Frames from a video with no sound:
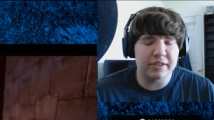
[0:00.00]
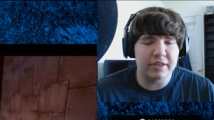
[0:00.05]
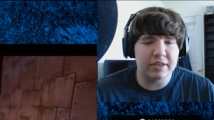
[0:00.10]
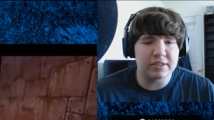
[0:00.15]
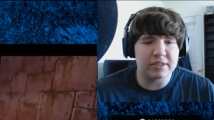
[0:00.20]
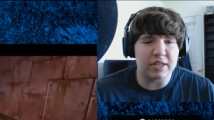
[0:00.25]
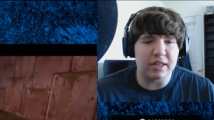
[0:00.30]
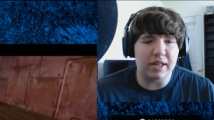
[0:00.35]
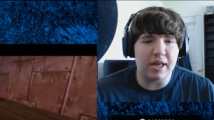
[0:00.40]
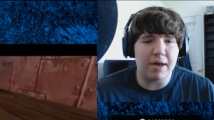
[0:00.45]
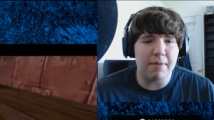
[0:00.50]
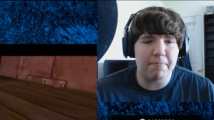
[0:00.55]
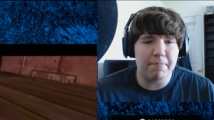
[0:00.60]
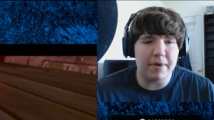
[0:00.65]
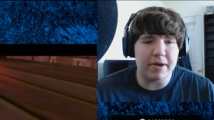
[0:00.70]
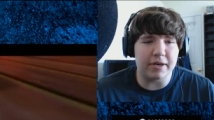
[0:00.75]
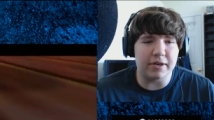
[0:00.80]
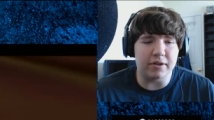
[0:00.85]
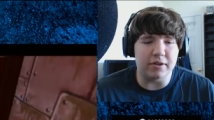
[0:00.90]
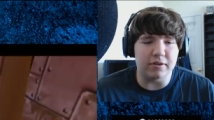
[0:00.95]
is a lot
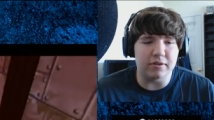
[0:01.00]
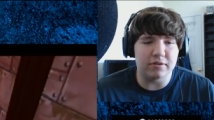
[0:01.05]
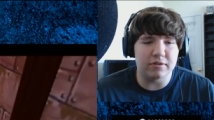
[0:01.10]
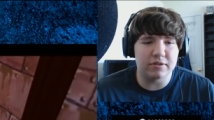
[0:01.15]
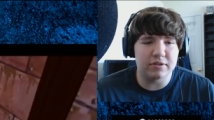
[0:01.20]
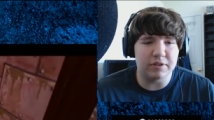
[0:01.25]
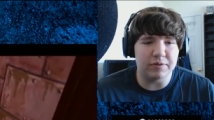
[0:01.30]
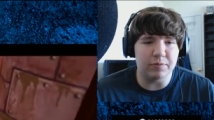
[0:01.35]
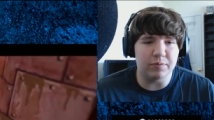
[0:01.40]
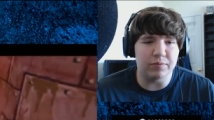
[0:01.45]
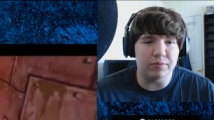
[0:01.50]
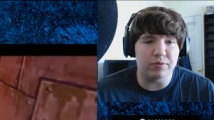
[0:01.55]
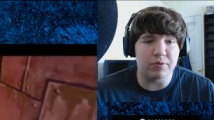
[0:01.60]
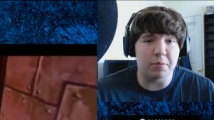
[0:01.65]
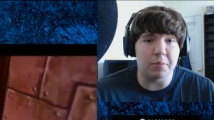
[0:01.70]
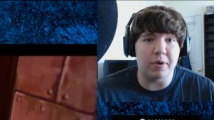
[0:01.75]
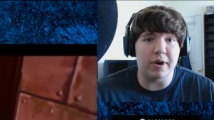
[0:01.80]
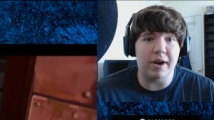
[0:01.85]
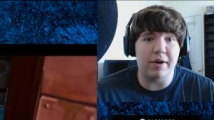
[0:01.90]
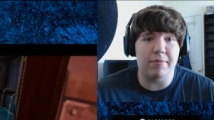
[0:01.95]
bigger
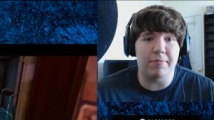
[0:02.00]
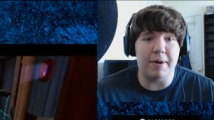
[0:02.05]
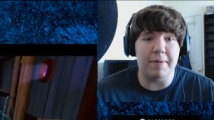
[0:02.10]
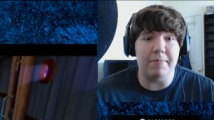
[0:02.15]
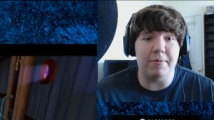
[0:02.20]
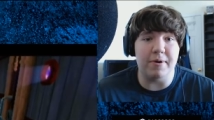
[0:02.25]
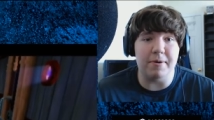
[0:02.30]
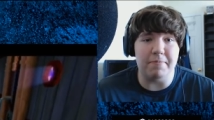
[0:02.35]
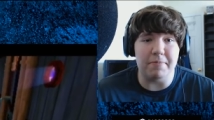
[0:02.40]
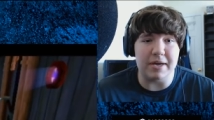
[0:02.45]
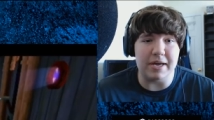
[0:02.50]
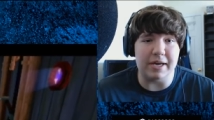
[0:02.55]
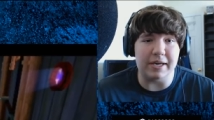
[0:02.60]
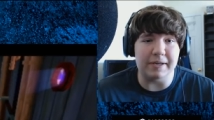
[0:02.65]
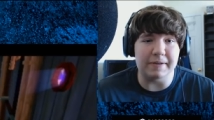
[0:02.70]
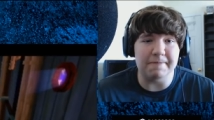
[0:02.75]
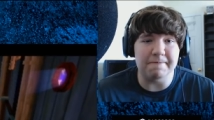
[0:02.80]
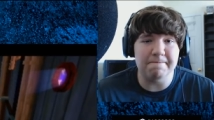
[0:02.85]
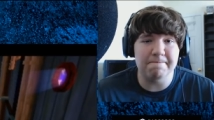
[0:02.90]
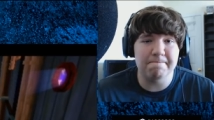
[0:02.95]
from what I remember it
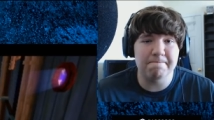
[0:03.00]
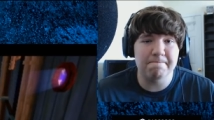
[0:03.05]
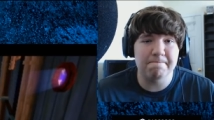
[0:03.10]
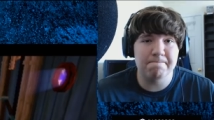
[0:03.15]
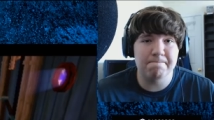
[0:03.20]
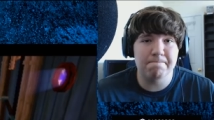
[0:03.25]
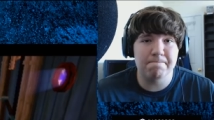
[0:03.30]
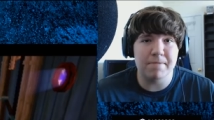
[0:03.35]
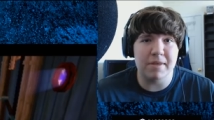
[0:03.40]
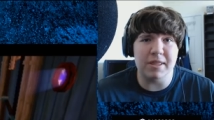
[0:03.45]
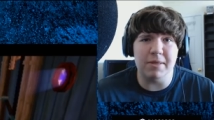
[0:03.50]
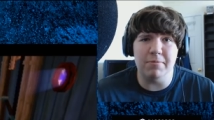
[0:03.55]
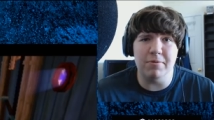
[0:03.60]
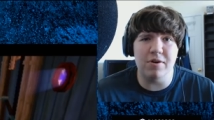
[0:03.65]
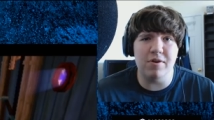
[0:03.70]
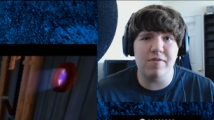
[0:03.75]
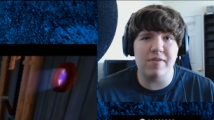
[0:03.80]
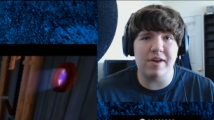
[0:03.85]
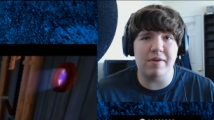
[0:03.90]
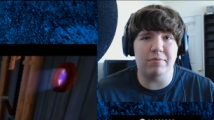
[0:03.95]
being. In the
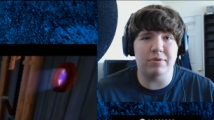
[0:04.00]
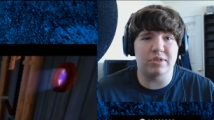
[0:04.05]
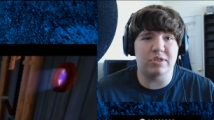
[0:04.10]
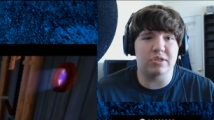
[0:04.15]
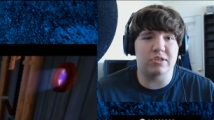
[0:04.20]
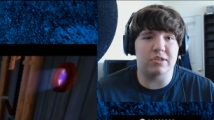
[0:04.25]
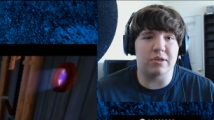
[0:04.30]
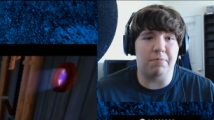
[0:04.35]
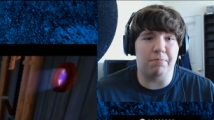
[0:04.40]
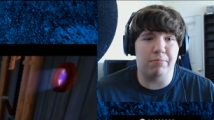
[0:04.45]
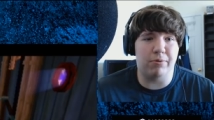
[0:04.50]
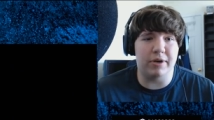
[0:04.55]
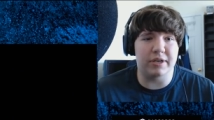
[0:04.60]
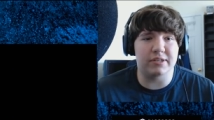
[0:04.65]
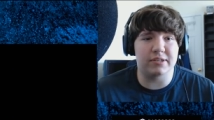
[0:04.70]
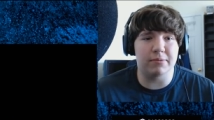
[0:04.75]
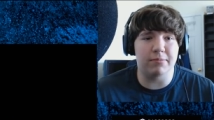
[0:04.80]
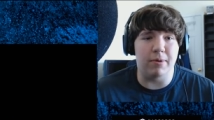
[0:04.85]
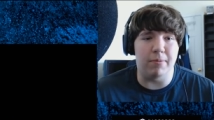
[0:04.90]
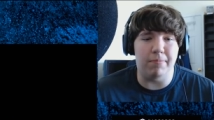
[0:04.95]
movie, it was just a pretty
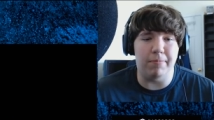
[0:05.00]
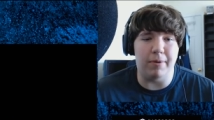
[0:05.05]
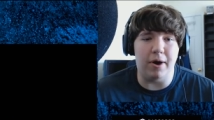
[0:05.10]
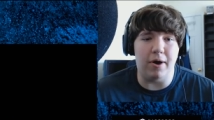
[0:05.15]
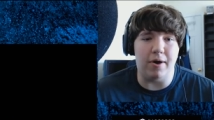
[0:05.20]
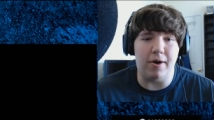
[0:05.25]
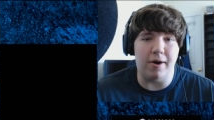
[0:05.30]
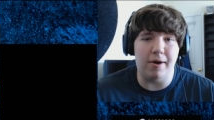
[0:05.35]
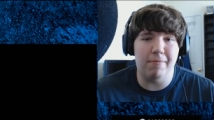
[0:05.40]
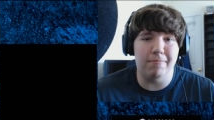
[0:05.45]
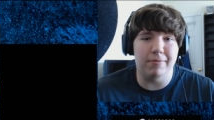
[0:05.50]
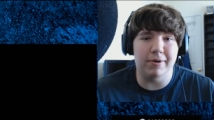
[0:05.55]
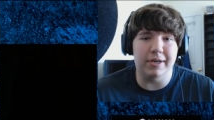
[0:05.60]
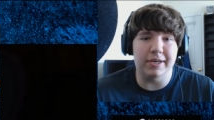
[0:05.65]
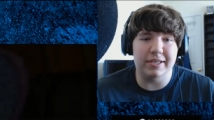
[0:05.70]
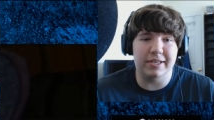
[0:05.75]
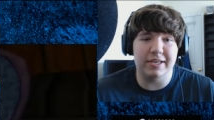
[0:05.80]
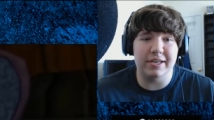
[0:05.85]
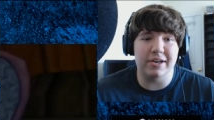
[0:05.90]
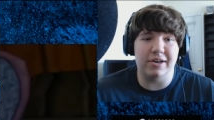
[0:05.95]
simple bar,
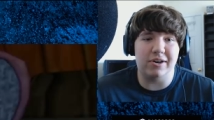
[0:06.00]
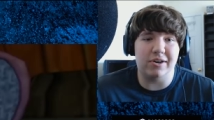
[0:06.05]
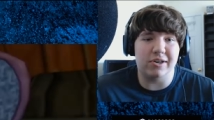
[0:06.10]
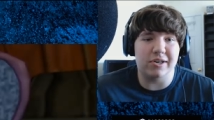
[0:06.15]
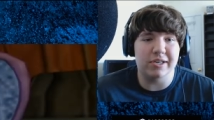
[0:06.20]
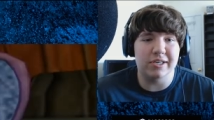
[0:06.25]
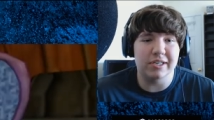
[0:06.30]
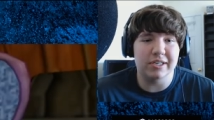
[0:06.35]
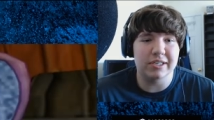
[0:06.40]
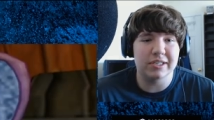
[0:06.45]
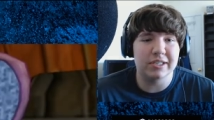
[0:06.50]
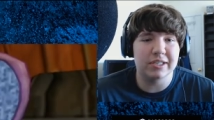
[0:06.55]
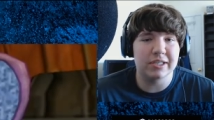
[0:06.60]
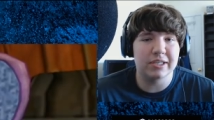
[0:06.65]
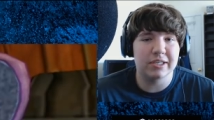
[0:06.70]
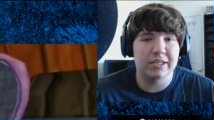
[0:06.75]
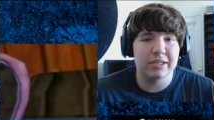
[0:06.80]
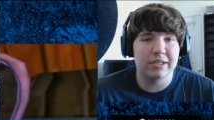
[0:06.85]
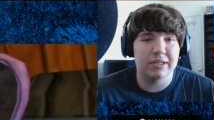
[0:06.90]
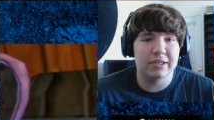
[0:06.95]
but here,
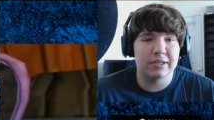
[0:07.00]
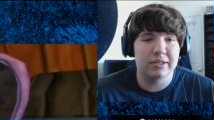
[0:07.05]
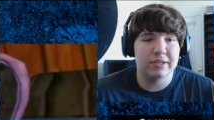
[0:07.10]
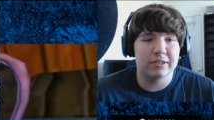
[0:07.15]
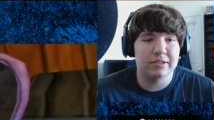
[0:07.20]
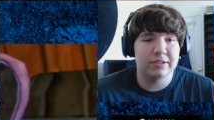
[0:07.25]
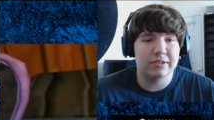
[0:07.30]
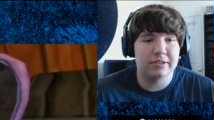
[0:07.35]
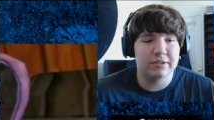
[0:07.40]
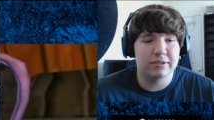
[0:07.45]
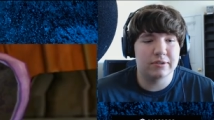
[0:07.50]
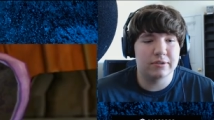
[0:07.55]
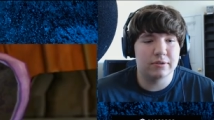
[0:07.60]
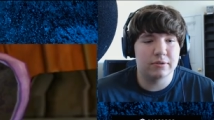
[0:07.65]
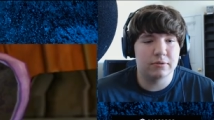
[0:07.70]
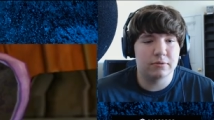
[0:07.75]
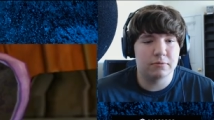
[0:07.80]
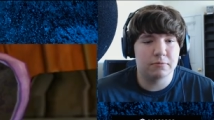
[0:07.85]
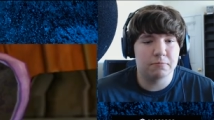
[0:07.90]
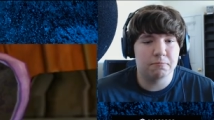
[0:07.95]

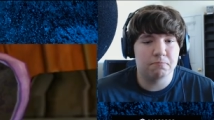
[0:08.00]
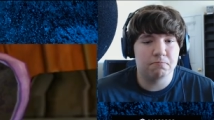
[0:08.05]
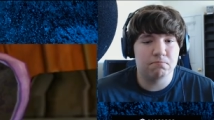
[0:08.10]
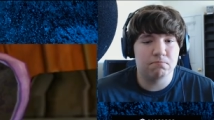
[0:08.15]
Good news,